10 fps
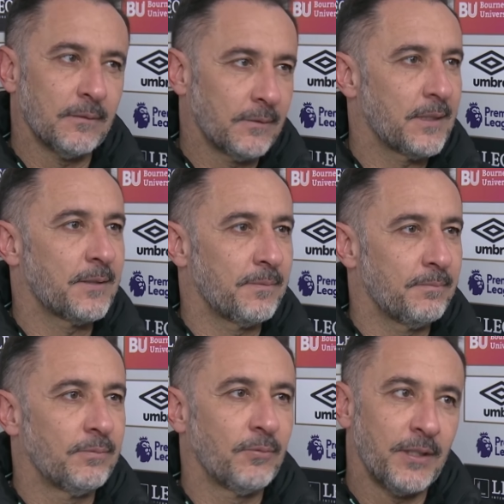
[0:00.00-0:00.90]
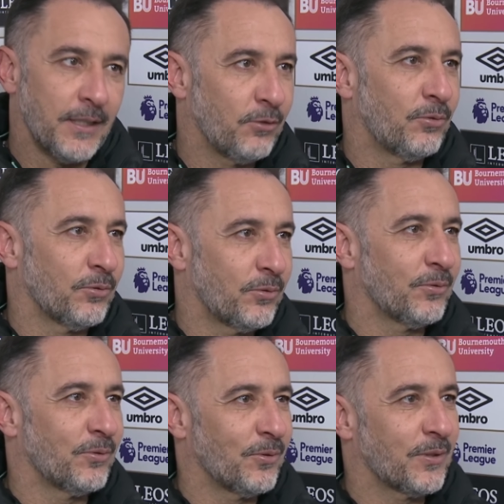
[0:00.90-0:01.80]
This we need to
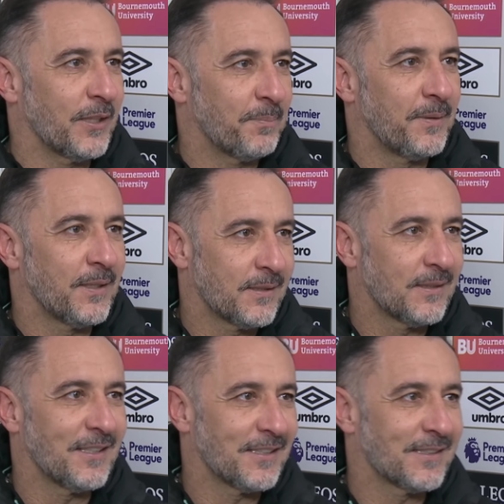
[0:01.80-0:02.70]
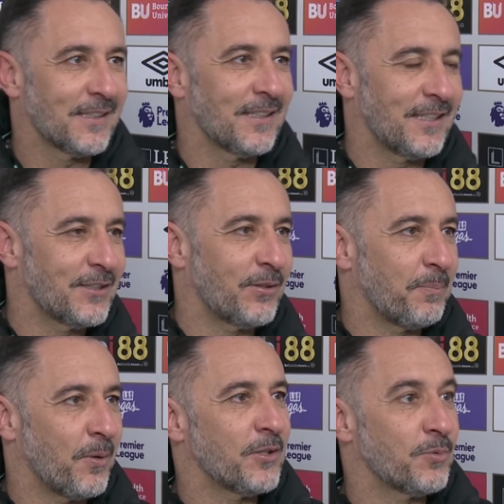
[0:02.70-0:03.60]
keep these 3
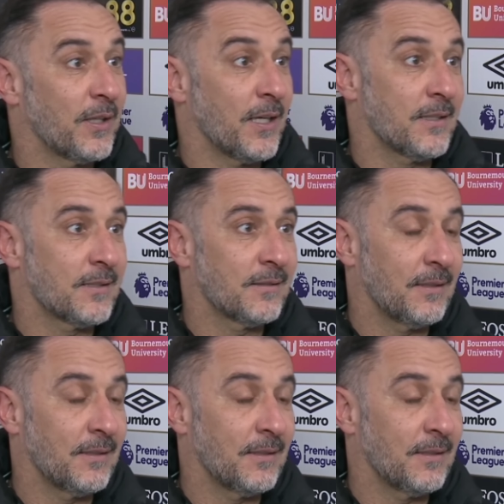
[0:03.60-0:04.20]
points with us